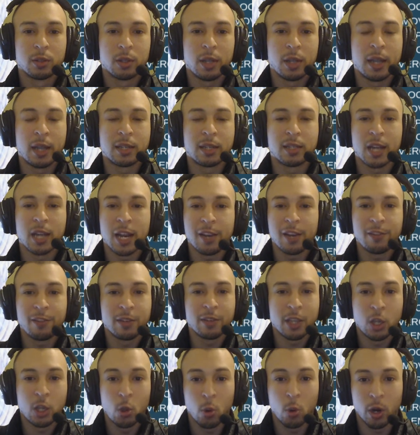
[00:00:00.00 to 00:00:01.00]
it's not even
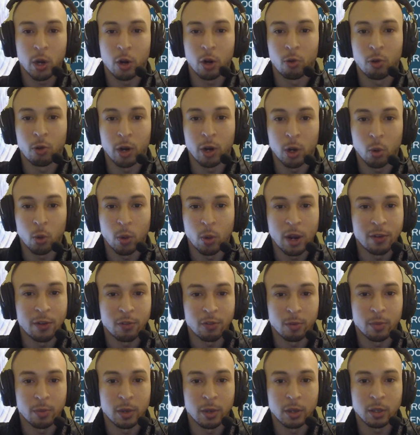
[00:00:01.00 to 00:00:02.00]
that you want to run away
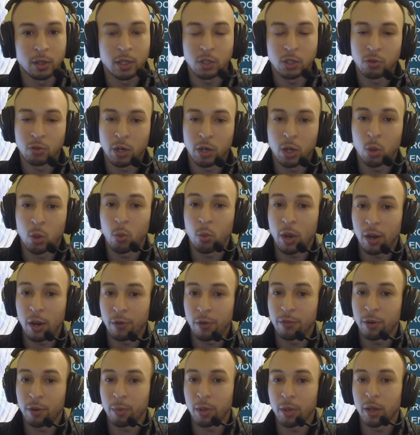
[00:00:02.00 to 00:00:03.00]
from it, because running away
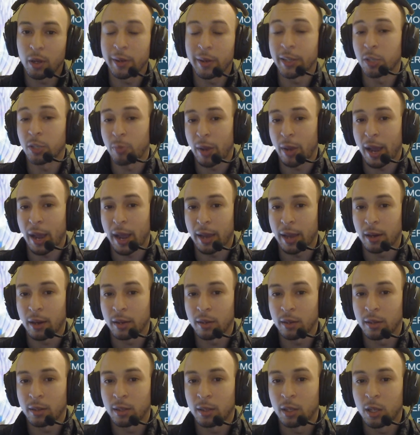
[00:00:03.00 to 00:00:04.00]
from it is bad,
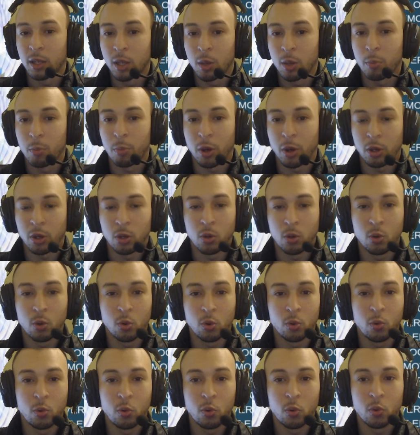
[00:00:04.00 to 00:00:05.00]
but
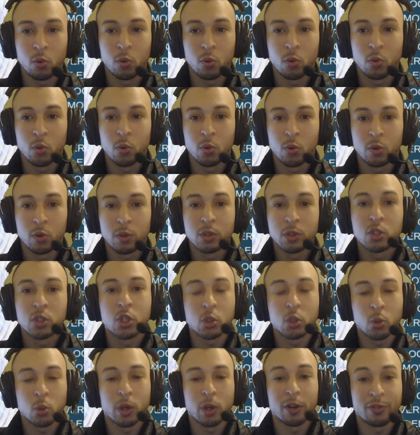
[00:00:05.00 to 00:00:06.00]
you
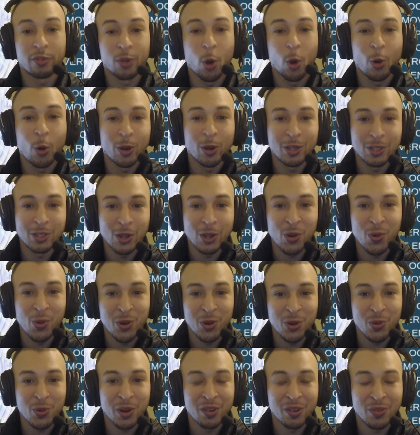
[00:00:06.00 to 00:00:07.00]
just want to focus on what
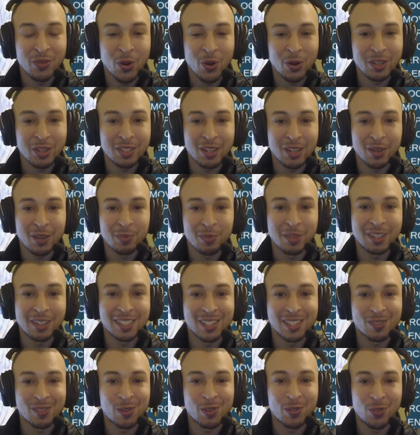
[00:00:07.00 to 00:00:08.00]
you want to focus on because
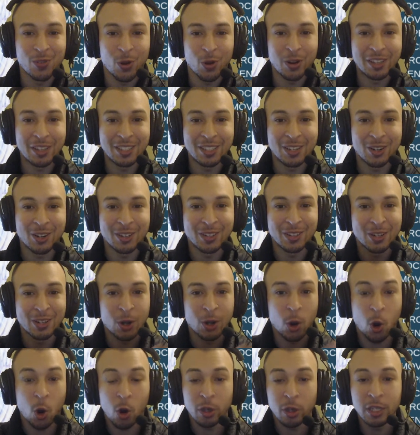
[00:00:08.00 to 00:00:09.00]
if you focus on
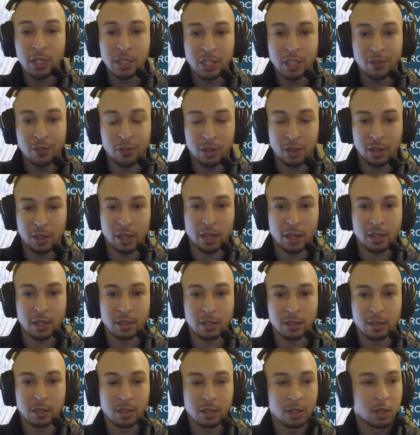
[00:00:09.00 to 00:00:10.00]
all these different
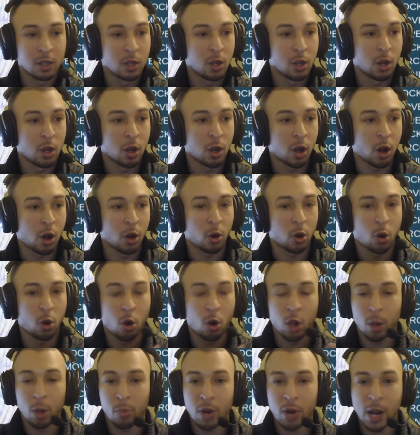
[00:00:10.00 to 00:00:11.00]
things, on
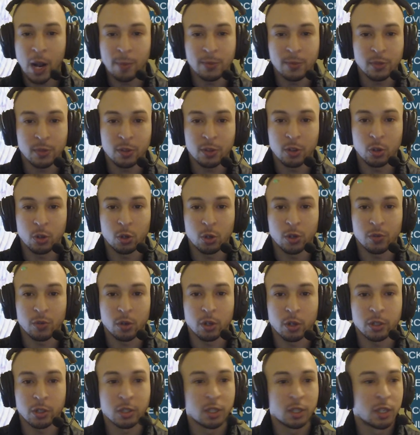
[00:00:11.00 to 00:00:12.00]
all the problems of the
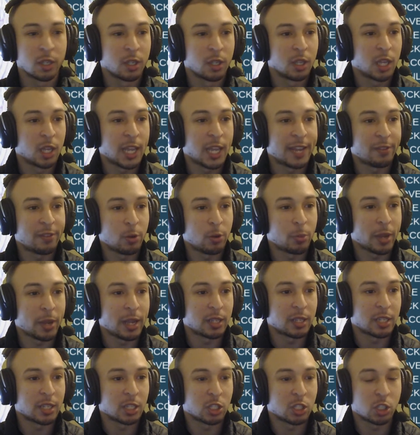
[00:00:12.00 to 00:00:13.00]
universe, if you pay
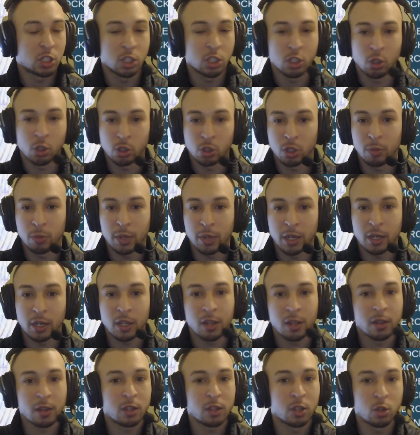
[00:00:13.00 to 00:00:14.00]
attention to social
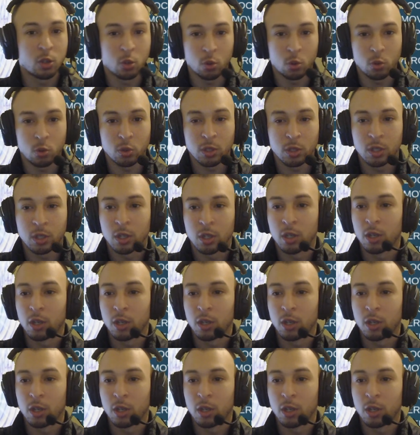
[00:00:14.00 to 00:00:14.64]
media, the news,